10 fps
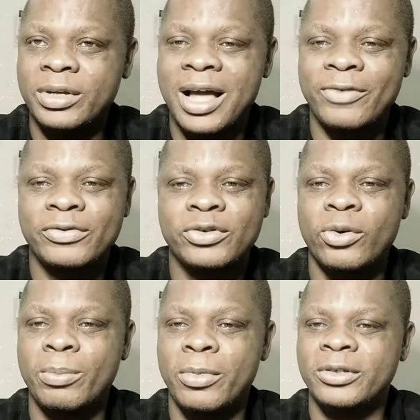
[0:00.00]
we have
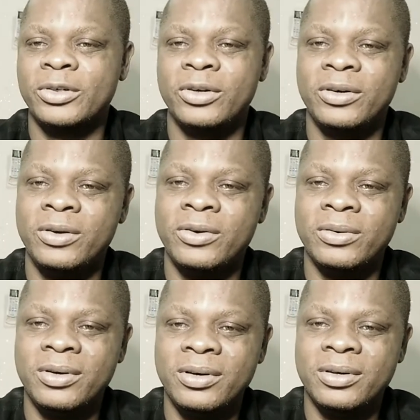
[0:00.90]
so much
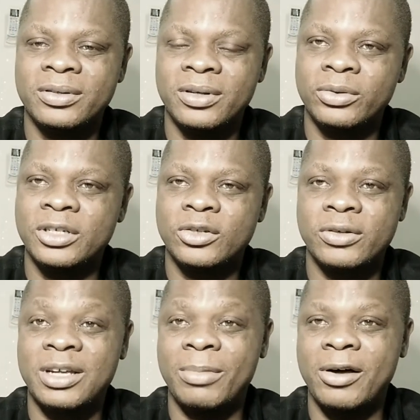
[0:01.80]
to
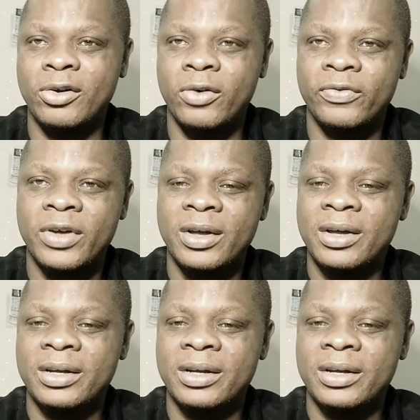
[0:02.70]
discuss about love.